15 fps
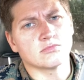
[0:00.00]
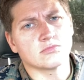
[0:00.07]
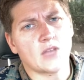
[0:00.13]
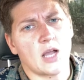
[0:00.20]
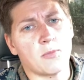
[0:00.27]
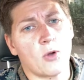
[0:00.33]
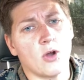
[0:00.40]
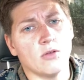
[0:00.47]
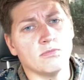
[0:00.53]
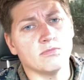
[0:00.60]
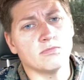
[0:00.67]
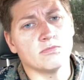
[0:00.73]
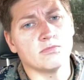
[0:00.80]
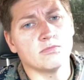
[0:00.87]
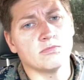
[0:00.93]
I'm home.
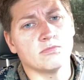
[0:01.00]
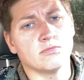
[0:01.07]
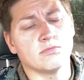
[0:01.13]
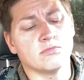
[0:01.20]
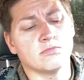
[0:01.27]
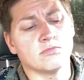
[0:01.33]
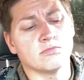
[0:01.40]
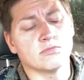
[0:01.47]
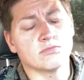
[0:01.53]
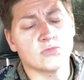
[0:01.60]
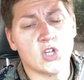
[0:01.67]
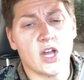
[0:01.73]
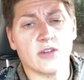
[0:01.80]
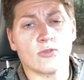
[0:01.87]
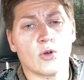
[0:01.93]
If
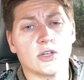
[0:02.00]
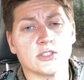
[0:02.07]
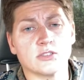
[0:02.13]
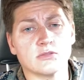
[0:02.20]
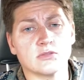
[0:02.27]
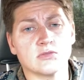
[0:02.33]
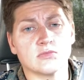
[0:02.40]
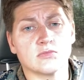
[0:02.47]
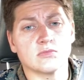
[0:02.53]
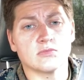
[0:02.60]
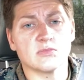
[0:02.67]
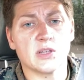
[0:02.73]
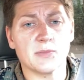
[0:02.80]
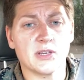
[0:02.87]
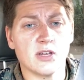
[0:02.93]
you have questions,
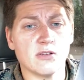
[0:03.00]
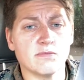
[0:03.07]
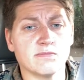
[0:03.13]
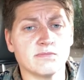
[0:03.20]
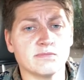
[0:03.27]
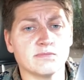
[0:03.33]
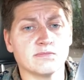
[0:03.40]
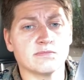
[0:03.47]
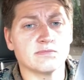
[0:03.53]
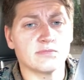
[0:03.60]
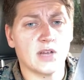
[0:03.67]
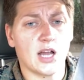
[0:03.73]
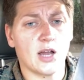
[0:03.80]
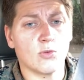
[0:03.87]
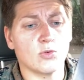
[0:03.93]
let me know.
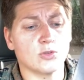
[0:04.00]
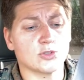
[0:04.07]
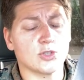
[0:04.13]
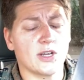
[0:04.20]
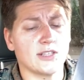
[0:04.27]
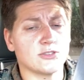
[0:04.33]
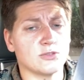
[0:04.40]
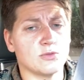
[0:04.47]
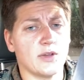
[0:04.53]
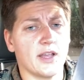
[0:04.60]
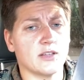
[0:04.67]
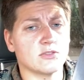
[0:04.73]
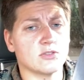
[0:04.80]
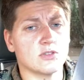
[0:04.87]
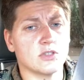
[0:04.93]
I will try to
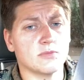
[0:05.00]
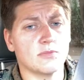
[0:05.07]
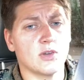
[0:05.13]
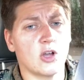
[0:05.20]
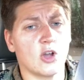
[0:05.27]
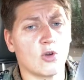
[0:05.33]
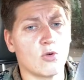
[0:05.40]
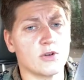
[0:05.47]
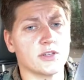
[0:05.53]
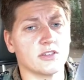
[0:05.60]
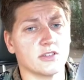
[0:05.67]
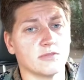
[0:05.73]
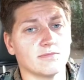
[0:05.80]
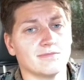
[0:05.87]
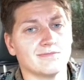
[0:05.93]
answer them
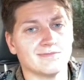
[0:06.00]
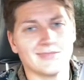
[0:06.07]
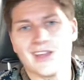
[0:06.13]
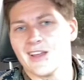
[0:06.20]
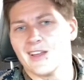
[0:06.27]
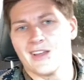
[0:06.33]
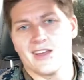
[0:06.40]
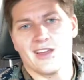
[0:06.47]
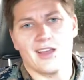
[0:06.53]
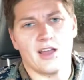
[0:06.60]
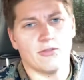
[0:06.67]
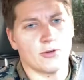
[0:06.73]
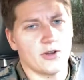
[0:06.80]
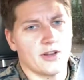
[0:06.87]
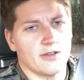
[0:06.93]
accordingly. Have
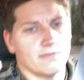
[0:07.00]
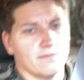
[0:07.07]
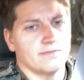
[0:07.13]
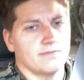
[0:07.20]
a great day.